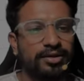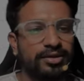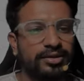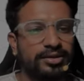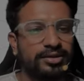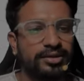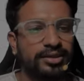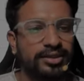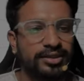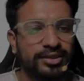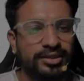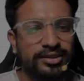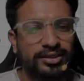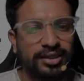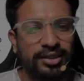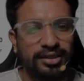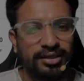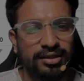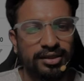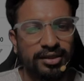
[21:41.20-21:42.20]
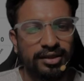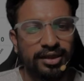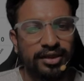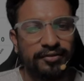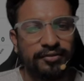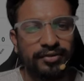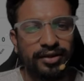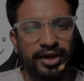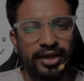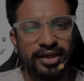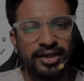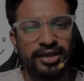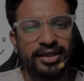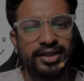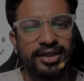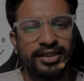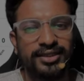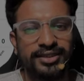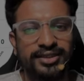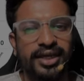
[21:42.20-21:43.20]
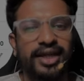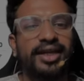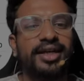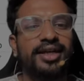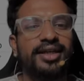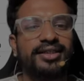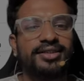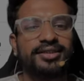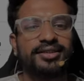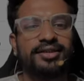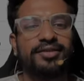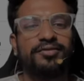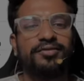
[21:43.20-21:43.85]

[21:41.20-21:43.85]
So this is the different state list,